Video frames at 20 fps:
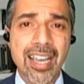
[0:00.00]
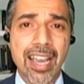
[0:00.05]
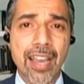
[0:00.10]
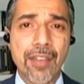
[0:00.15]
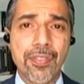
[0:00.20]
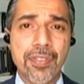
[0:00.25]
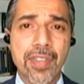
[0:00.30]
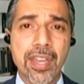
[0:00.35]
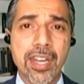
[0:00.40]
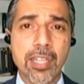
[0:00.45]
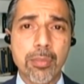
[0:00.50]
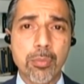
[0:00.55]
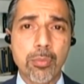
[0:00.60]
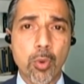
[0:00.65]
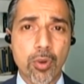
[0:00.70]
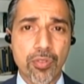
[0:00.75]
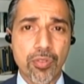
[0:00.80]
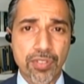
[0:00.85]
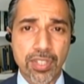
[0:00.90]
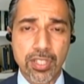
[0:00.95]
and then it
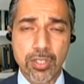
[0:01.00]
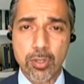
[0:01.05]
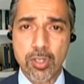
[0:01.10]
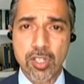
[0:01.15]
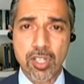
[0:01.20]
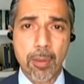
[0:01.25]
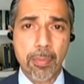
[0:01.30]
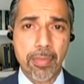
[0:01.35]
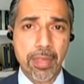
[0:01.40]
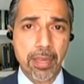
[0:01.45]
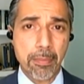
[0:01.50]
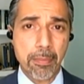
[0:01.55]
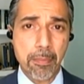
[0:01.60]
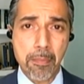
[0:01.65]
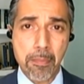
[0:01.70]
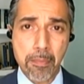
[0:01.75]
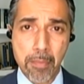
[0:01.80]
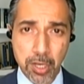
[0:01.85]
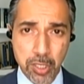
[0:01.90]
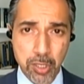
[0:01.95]
morphed into
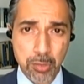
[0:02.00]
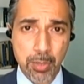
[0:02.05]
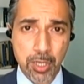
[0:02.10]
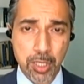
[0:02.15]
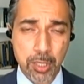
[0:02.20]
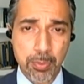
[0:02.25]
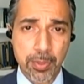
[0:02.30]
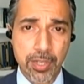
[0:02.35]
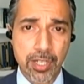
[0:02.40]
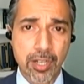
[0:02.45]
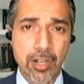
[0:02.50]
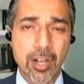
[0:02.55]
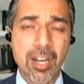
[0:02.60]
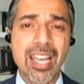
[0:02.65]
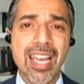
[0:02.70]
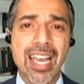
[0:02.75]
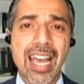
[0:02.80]
something much, much bigger.